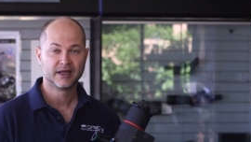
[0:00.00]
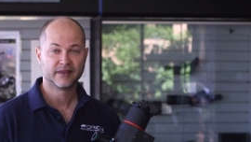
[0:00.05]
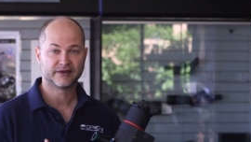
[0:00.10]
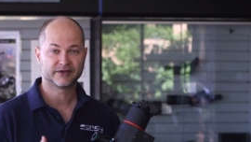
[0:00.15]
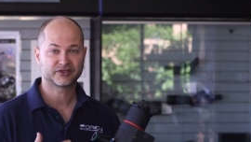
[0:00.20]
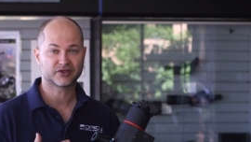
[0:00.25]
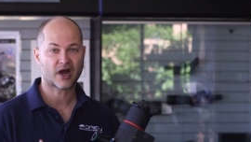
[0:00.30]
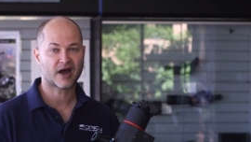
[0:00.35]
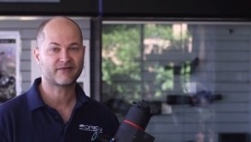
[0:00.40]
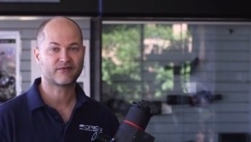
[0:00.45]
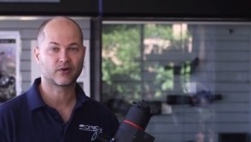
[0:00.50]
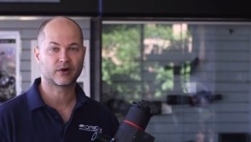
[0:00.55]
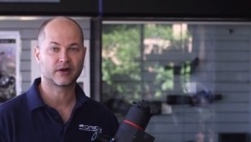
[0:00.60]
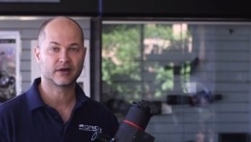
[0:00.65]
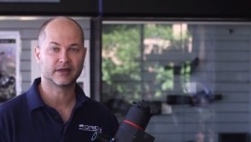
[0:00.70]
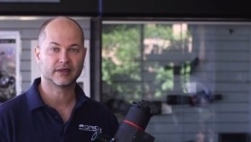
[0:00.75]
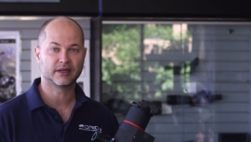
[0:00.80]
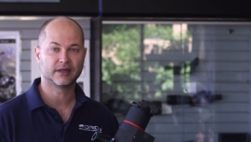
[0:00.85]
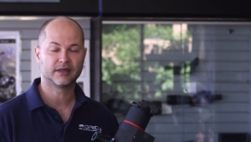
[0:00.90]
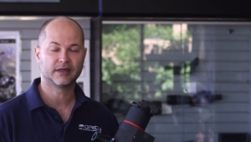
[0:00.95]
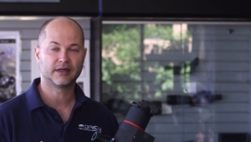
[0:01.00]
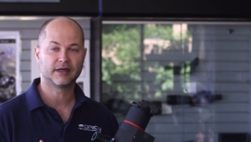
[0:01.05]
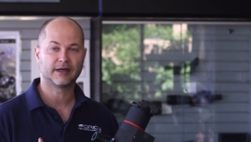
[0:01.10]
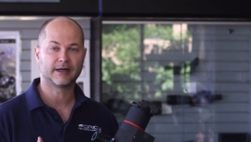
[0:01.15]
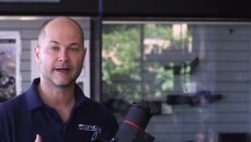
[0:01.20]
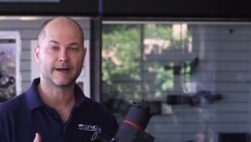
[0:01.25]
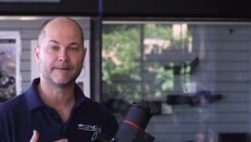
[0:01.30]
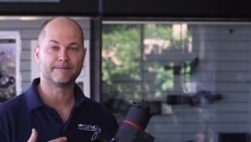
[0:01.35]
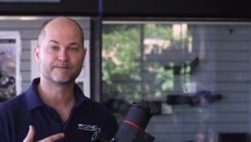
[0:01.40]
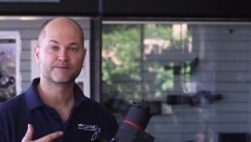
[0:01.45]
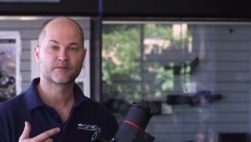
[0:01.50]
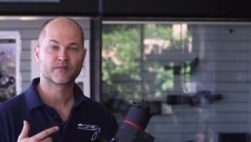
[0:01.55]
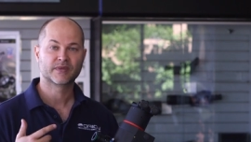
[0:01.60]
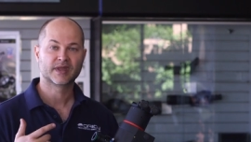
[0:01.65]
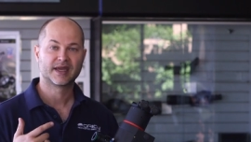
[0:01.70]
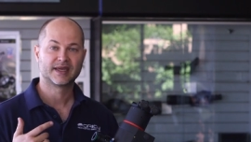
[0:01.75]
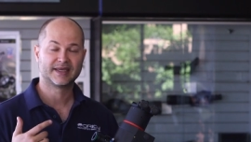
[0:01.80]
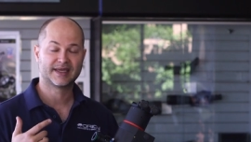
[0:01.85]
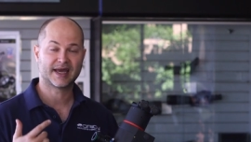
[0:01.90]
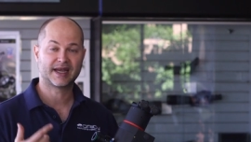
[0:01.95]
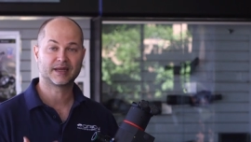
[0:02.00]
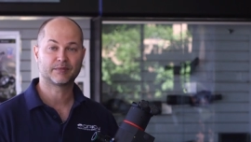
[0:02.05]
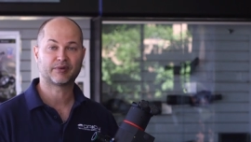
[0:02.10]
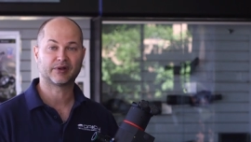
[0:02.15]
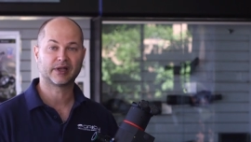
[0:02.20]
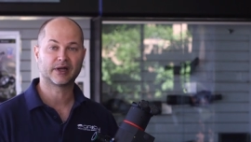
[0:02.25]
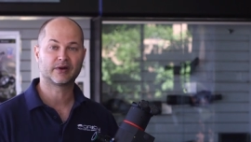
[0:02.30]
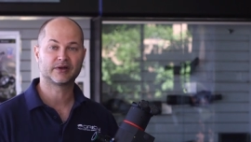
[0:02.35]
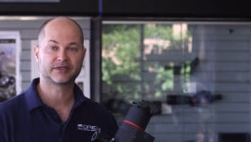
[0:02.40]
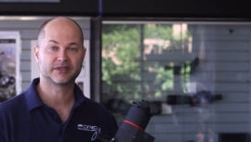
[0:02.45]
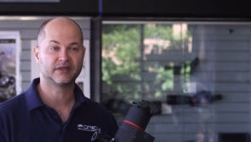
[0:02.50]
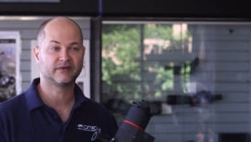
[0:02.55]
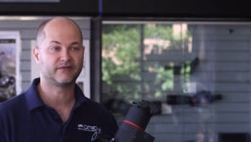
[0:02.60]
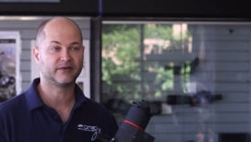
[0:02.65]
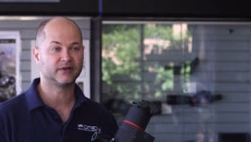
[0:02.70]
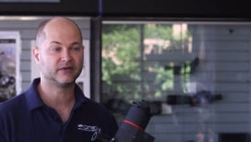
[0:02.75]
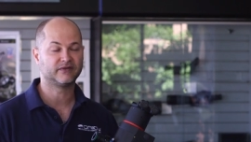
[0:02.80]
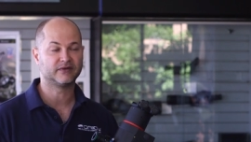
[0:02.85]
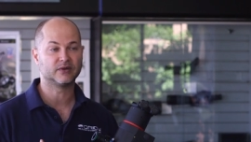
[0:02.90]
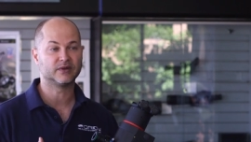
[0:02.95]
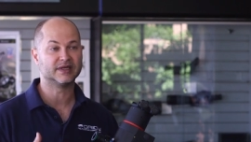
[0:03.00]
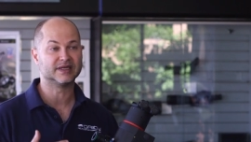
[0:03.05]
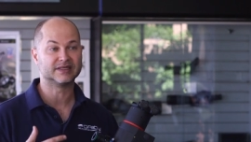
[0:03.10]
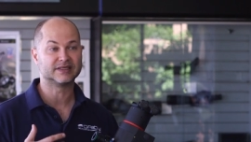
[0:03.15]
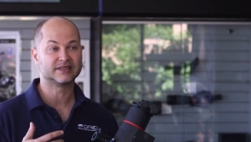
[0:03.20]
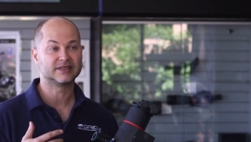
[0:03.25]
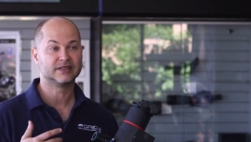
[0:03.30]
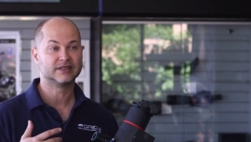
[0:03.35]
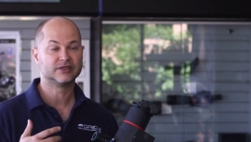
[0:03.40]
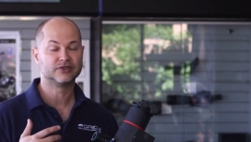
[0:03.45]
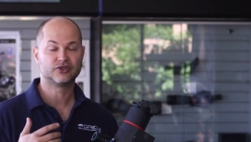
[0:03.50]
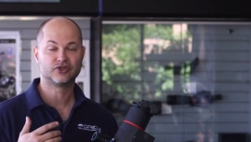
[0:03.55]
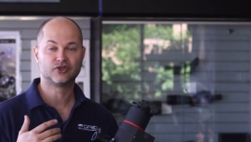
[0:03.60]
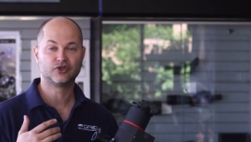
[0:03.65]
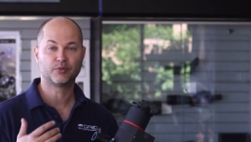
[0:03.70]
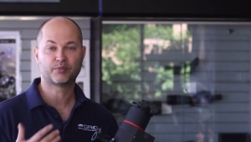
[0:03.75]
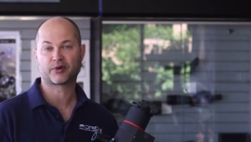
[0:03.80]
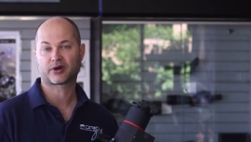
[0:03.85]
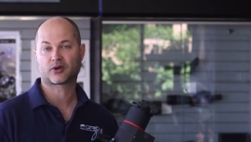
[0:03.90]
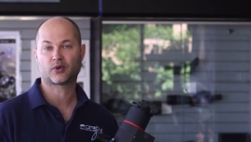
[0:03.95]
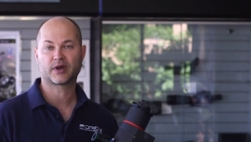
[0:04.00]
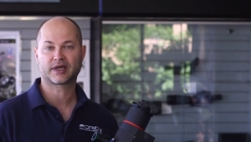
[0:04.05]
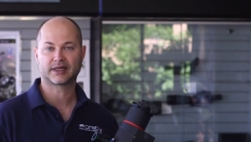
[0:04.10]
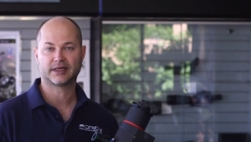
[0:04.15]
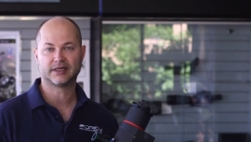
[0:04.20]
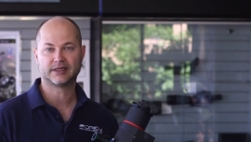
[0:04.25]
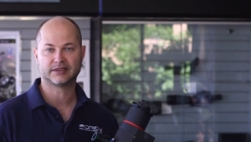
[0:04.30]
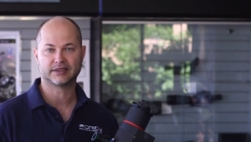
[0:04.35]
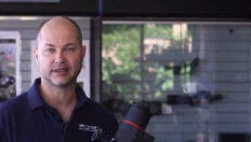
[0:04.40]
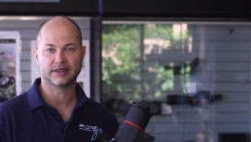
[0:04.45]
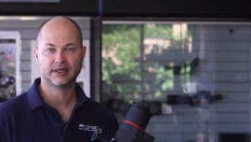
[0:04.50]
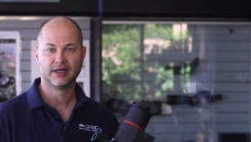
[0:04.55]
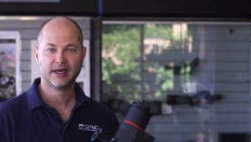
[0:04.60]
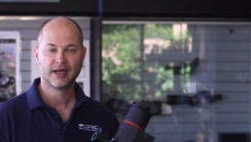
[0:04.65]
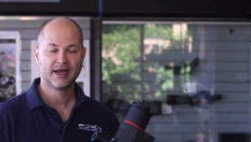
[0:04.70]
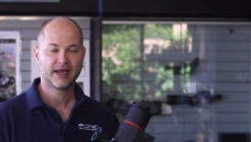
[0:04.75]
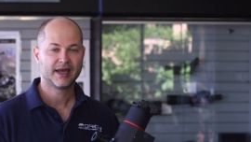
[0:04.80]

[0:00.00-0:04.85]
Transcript: The software, uh, getting Polaris in the field of view is super quick and easy.